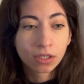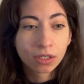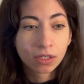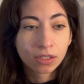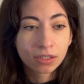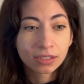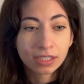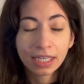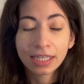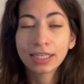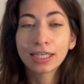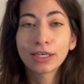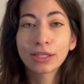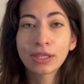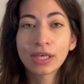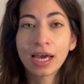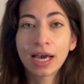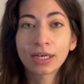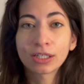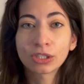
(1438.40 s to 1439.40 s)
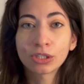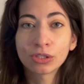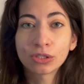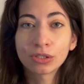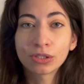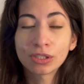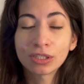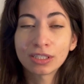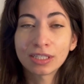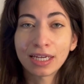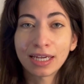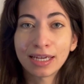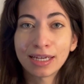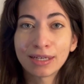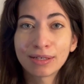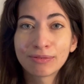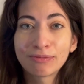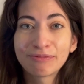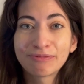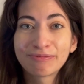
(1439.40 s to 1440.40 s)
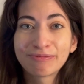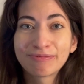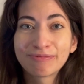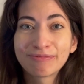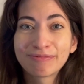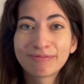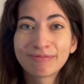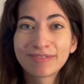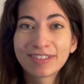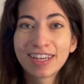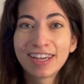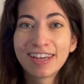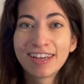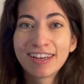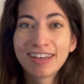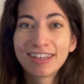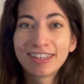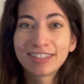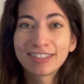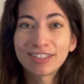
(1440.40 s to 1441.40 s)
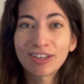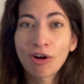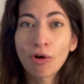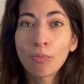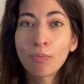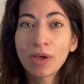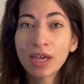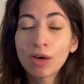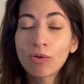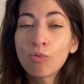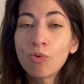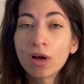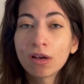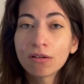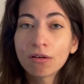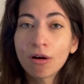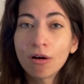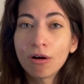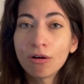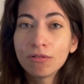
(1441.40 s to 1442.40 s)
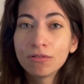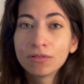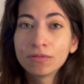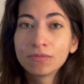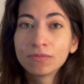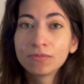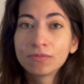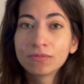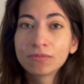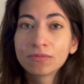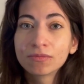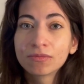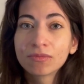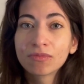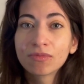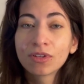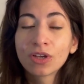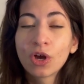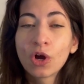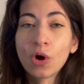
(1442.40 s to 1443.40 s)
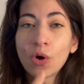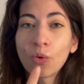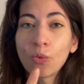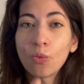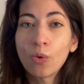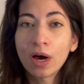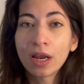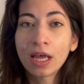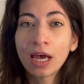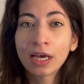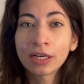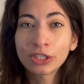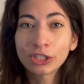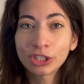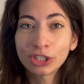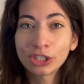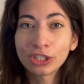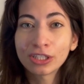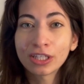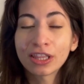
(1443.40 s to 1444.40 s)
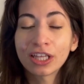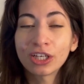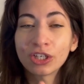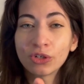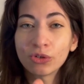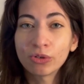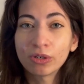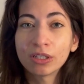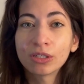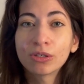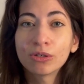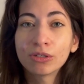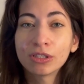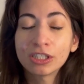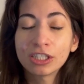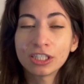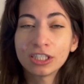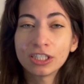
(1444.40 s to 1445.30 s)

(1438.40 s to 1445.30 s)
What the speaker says: taking the action today. So pick one goal, one action that you are going to do